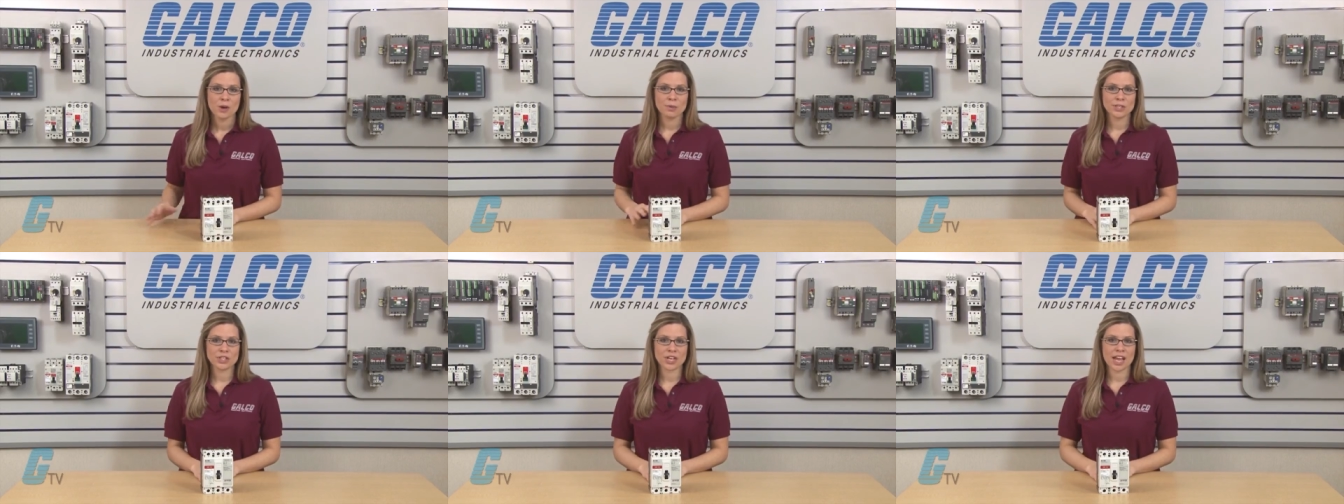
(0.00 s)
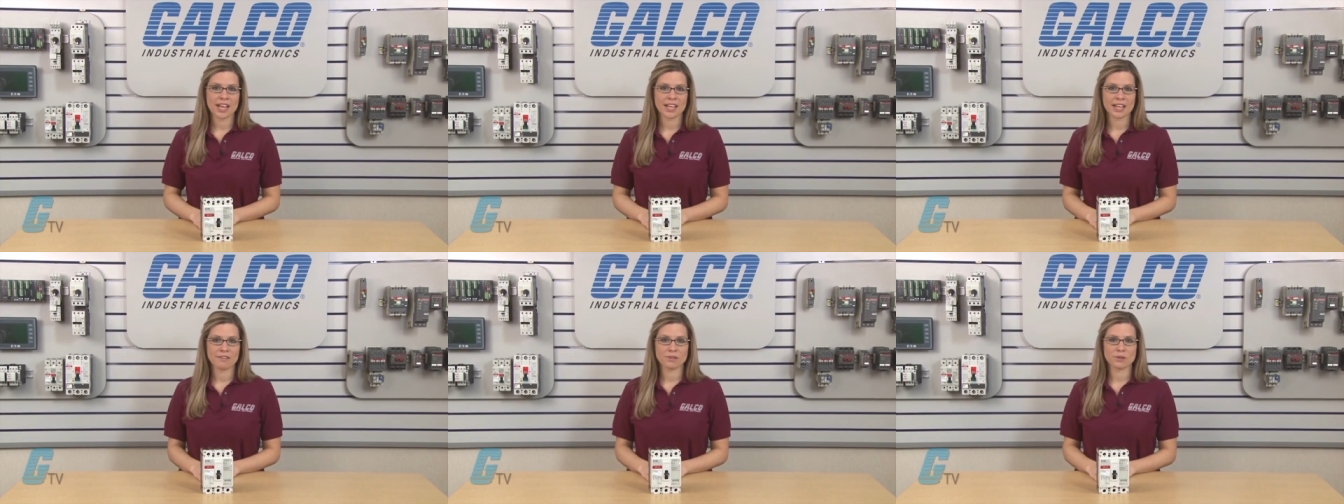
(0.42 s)
which
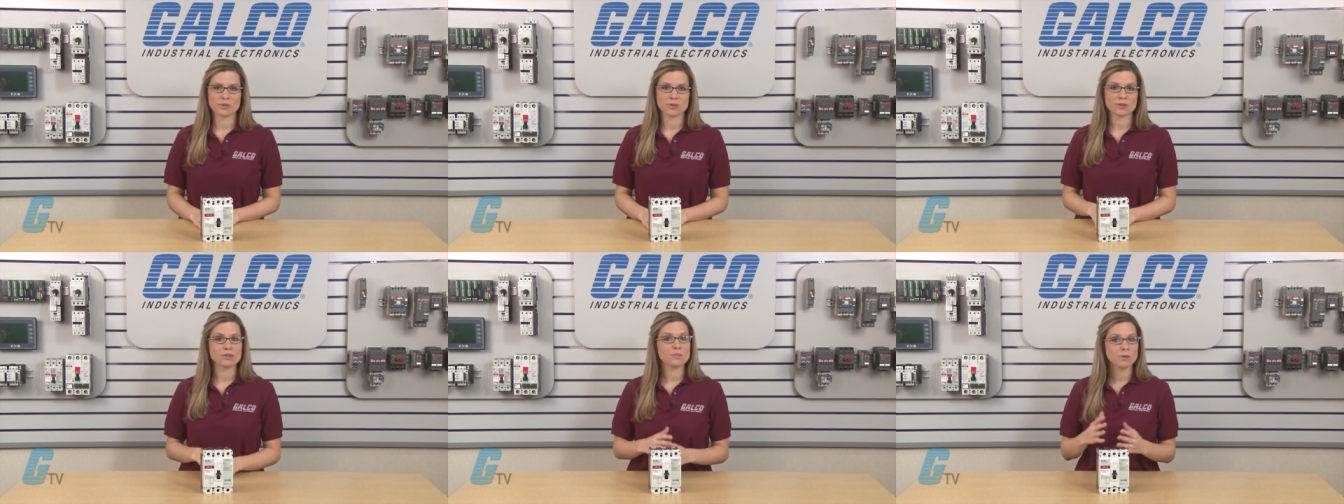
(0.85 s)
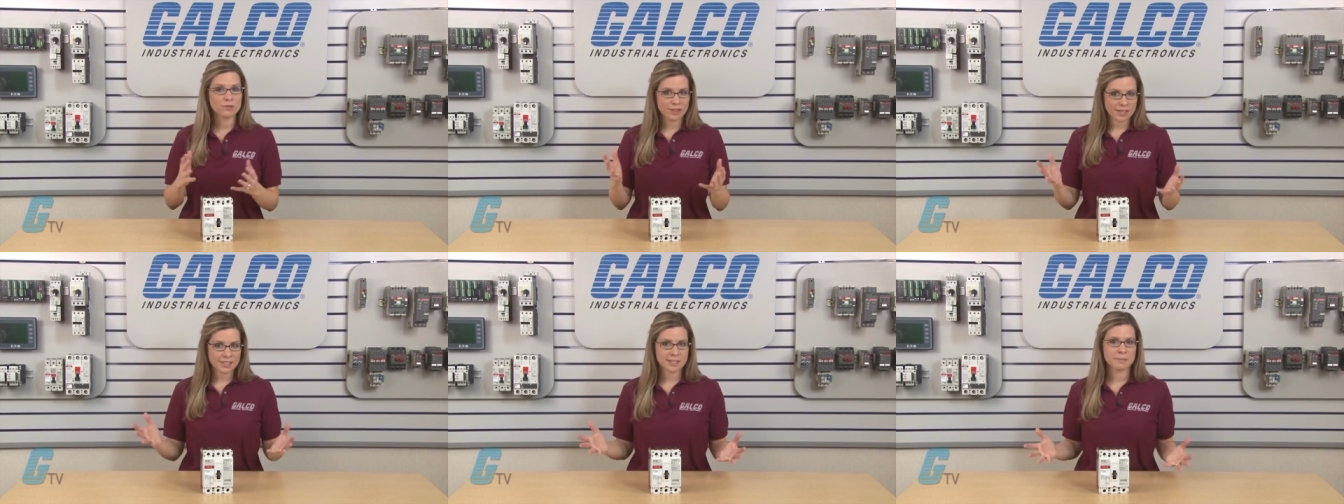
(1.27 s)
can give users more
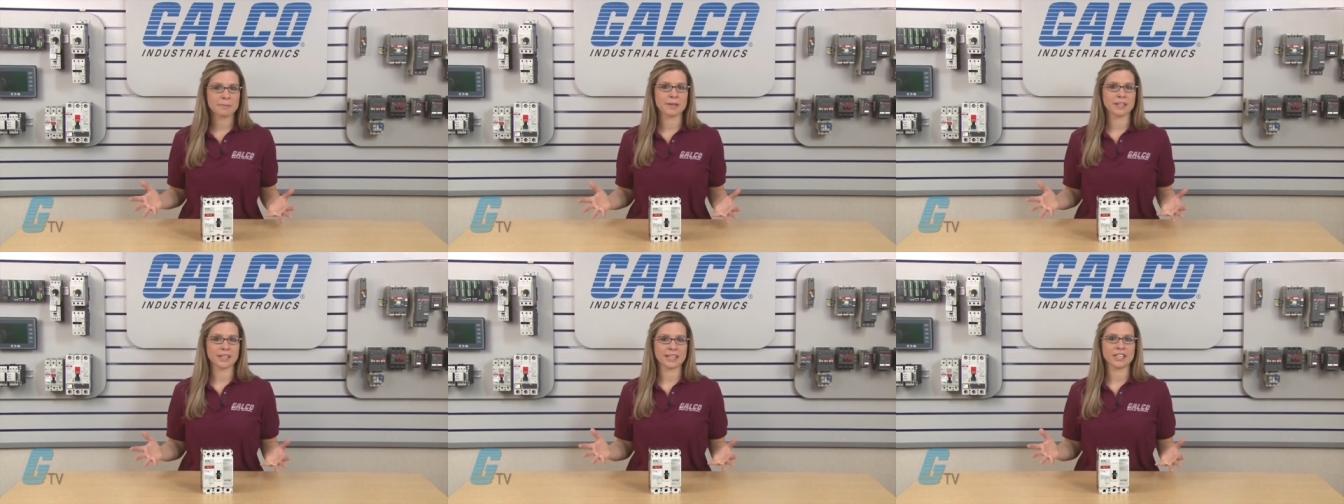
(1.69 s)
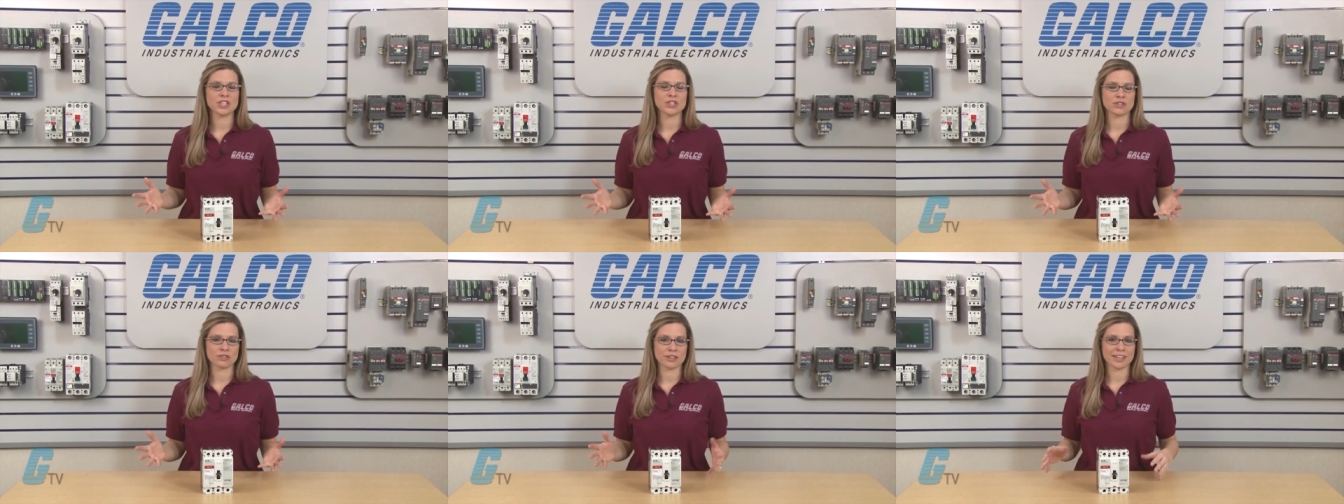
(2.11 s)
flexibility
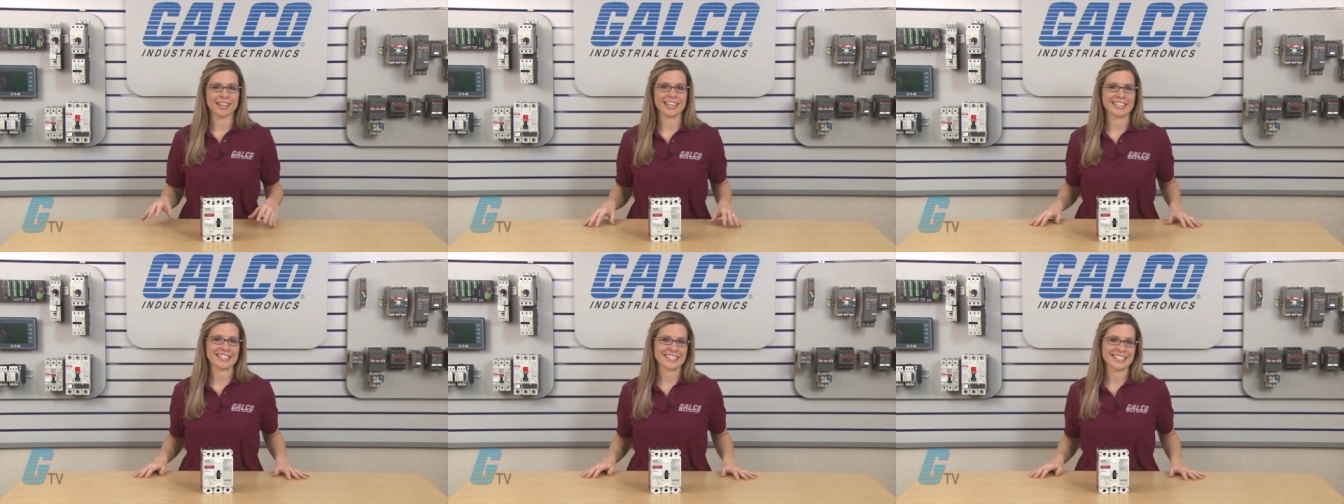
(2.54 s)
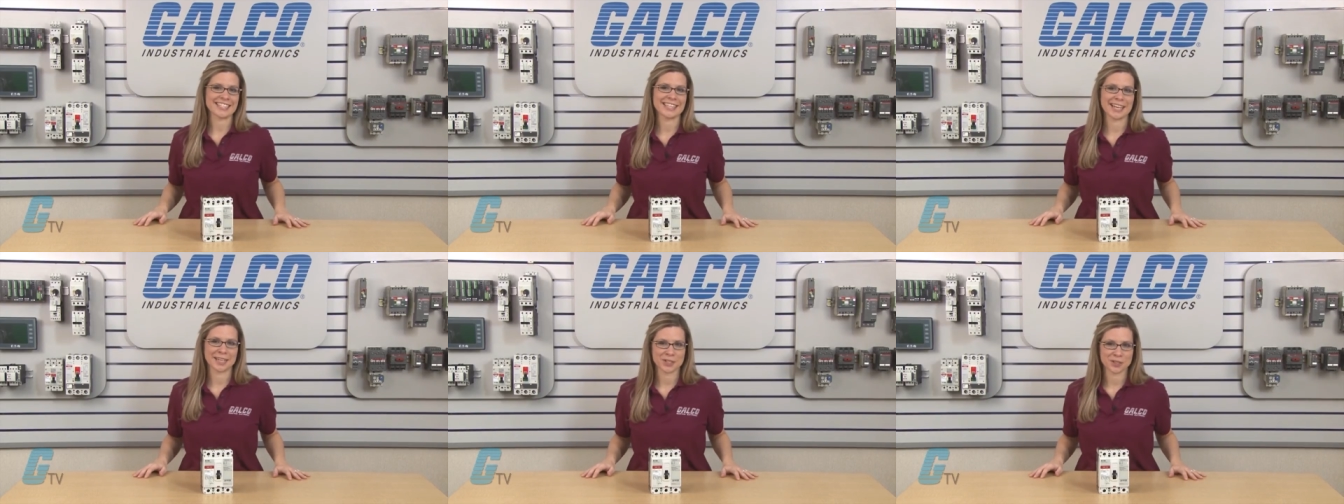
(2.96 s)
during
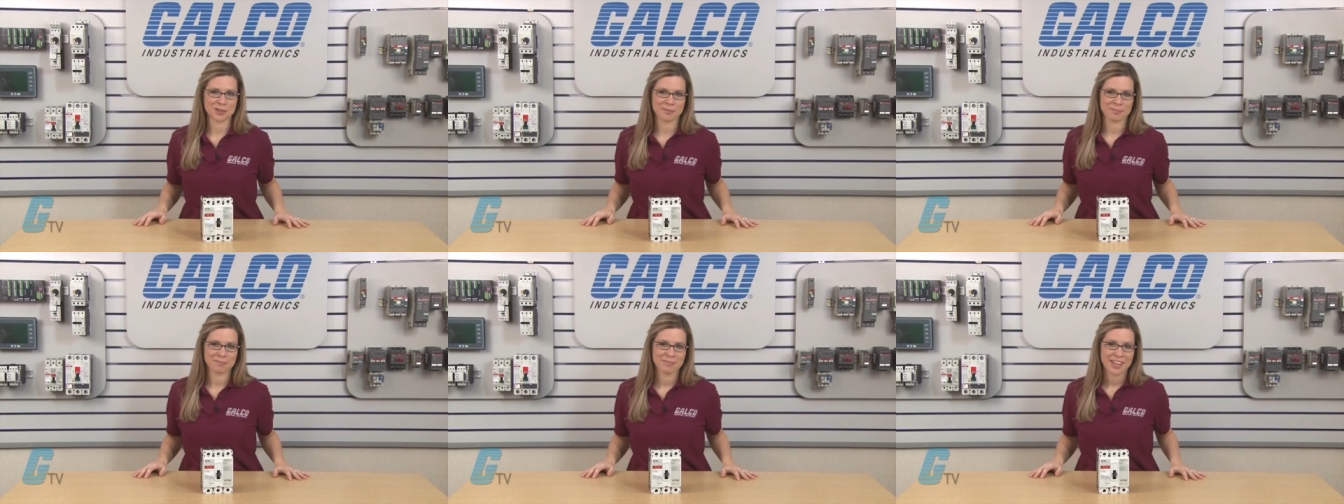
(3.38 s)
installation.